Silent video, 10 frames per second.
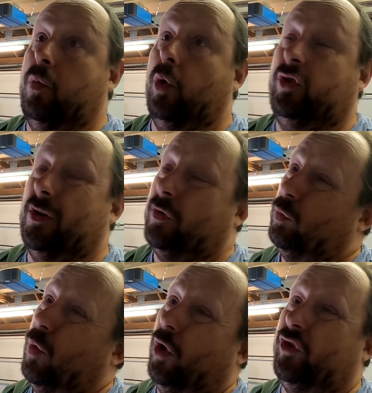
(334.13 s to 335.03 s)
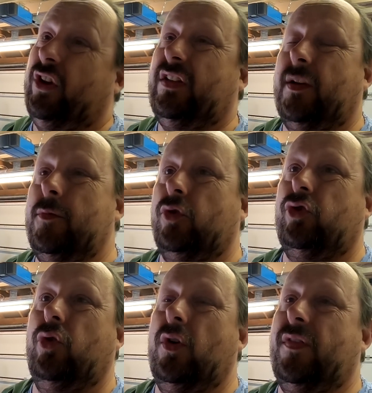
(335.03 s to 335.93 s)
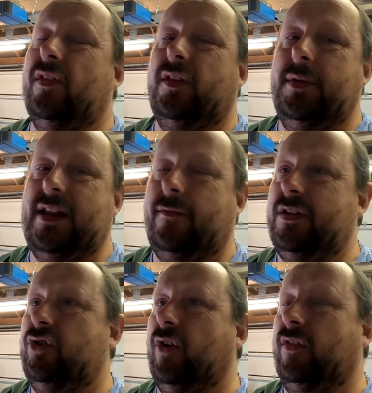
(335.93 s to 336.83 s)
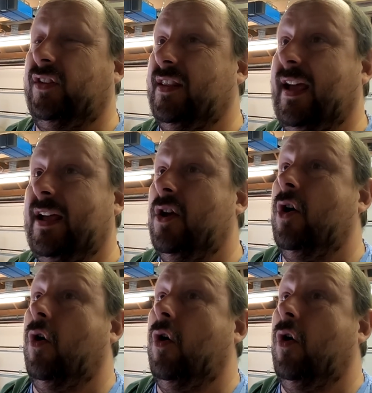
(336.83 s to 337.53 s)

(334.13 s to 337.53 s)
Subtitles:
Waterless washes. I'm not sure if there's going to be enough interest in that,